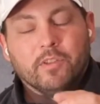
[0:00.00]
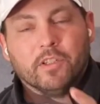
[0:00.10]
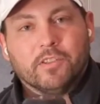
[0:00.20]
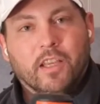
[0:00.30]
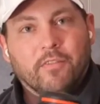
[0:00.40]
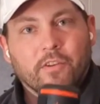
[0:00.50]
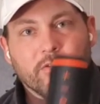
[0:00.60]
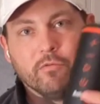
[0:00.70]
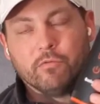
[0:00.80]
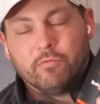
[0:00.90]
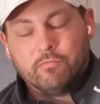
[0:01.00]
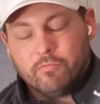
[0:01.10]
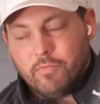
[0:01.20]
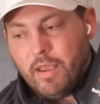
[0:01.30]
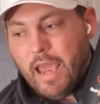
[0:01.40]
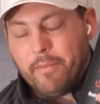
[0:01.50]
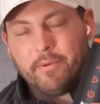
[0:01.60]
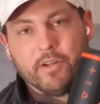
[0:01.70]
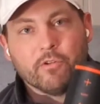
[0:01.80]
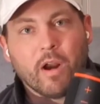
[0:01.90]
Just if you
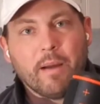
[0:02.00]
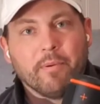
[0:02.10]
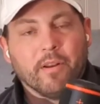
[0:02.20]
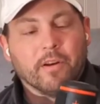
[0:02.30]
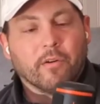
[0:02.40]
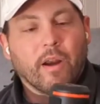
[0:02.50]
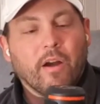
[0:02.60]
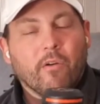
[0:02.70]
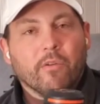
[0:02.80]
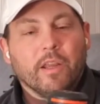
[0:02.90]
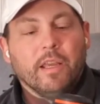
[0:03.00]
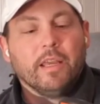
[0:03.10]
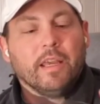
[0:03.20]
happen to drop it on the ground,